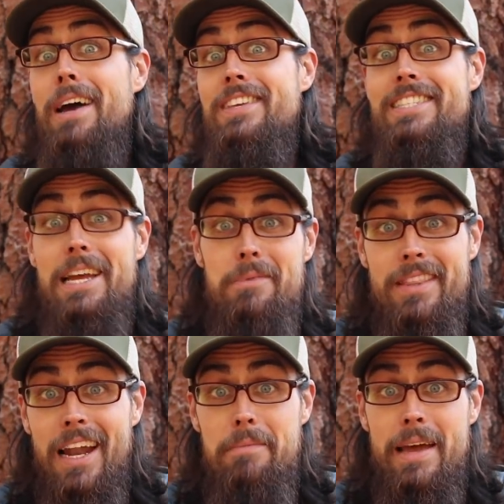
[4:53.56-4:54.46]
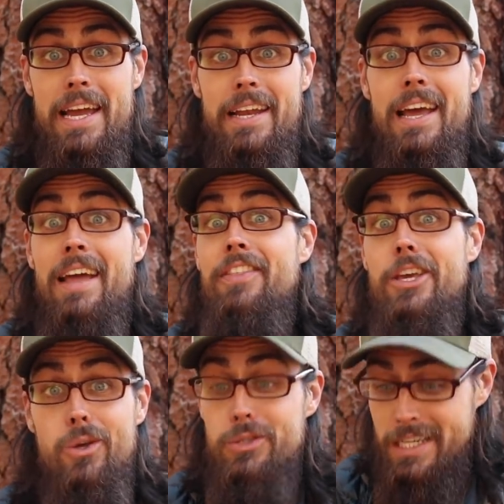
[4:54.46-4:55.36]
by the statement that I made
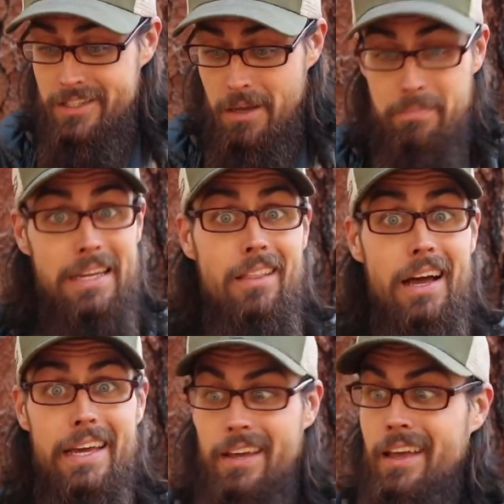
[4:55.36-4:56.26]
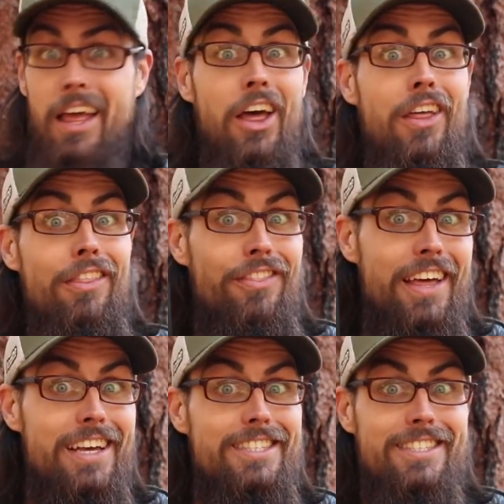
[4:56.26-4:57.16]
that using something like
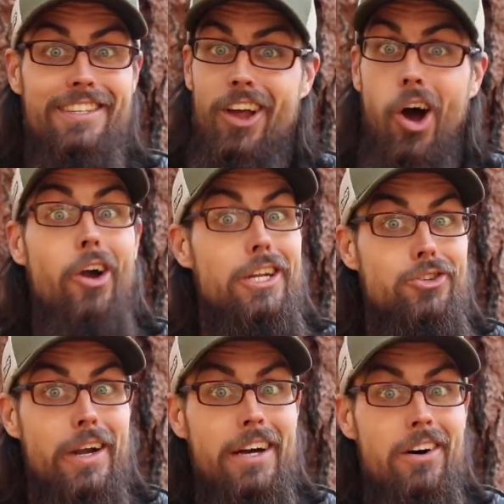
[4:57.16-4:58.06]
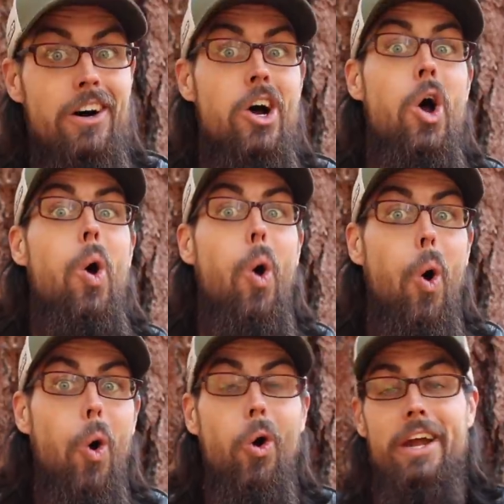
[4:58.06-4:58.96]
this on a trail
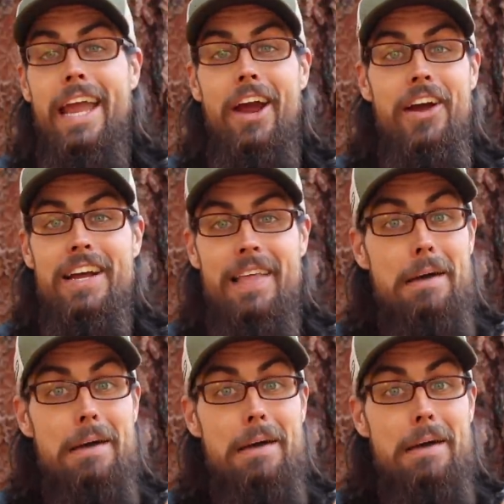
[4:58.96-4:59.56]
or carrying